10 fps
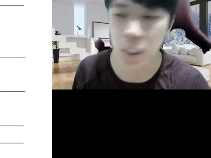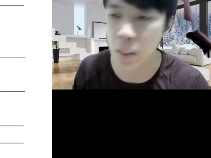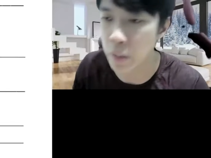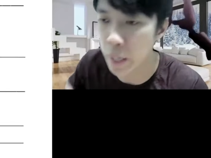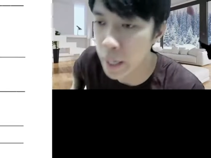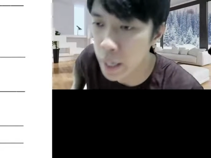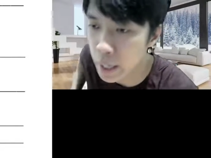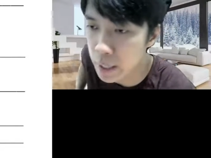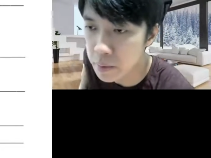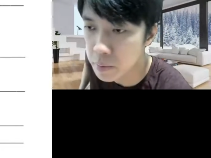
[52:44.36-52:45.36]

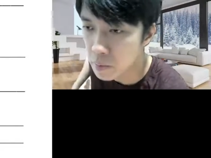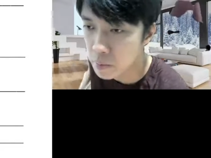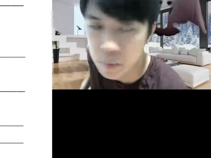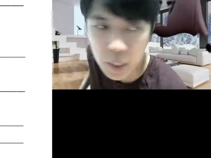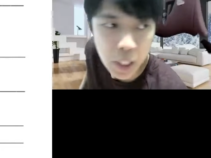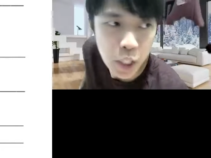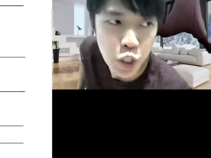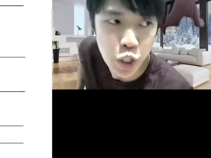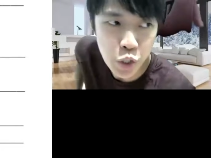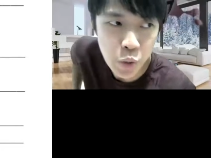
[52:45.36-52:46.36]
Okay. Do
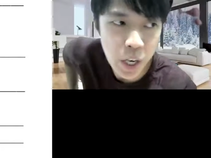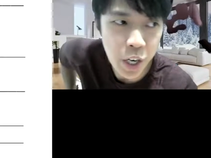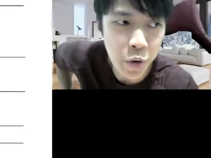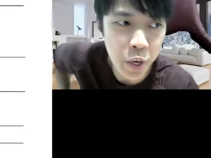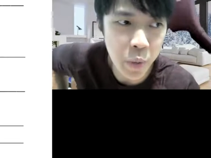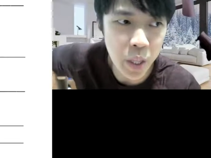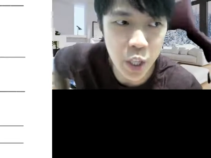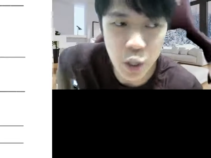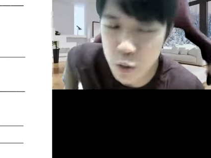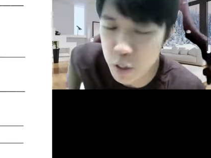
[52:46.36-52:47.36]
you agree with the
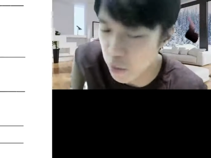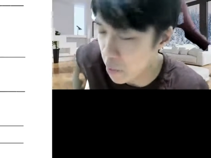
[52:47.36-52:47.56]
use of